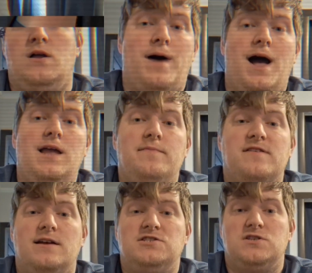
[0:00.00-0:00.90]
My
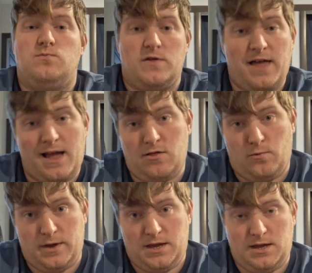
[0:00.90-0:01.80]
obsession with
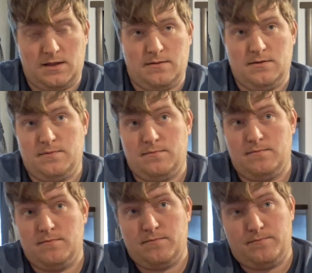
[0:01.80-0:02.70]
Halloween
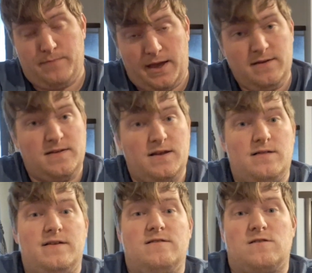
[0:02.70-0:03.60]

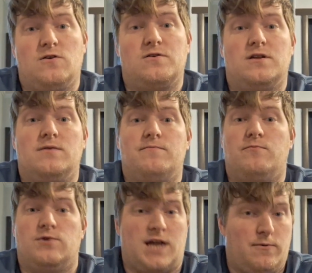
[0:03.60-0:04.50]
basically
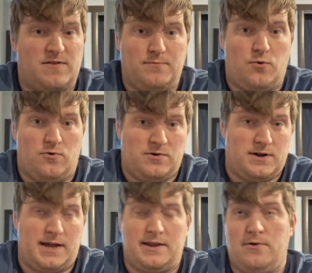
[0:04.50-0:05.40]
started when I was born.
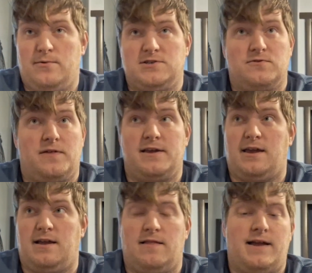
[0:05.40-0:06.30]
I know what you're
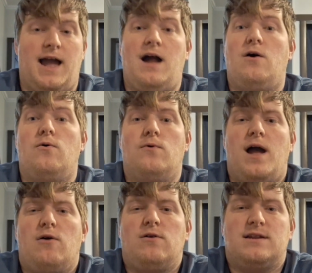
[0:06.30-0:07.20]
thinking. Like,
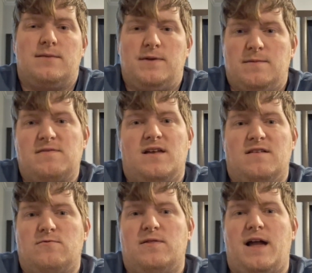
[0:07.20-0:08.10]
how could I be
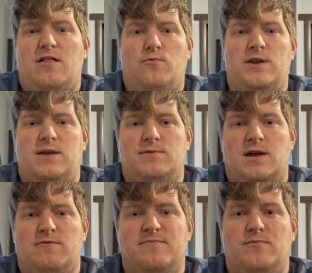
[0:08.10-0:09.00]
obsessed with Halloween when
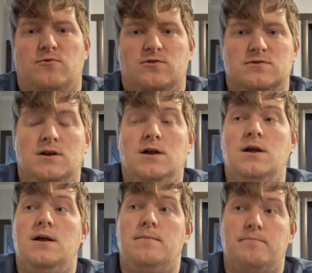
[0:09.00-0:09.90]
I was born?
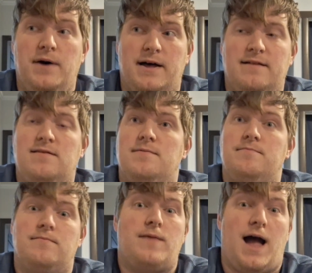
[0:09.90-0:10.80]
But
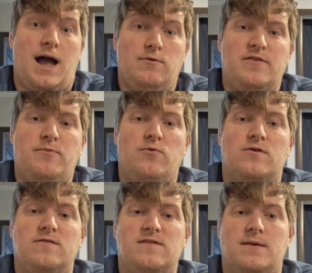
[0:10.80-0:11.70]
I was
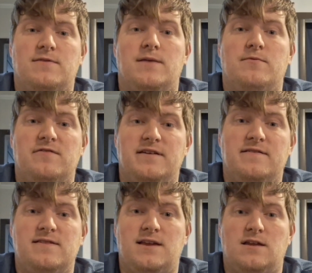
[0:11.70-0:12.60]
born September
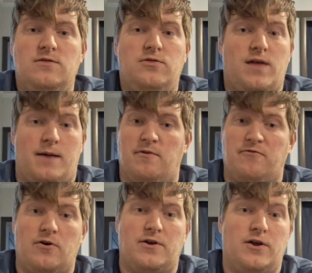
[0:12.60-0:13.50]
16th. I'm a
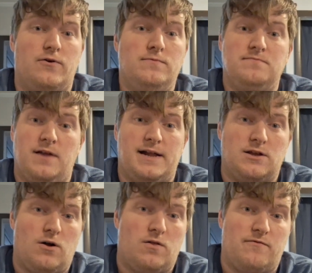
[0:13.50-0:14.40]
Virgo. Hey
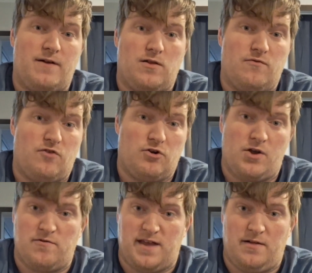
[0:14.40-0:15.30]
to all the fellow
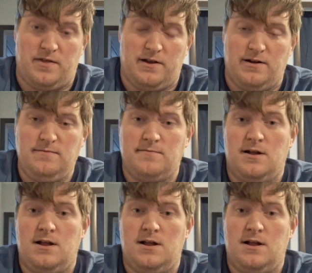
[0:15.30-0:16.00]
Virgos out there.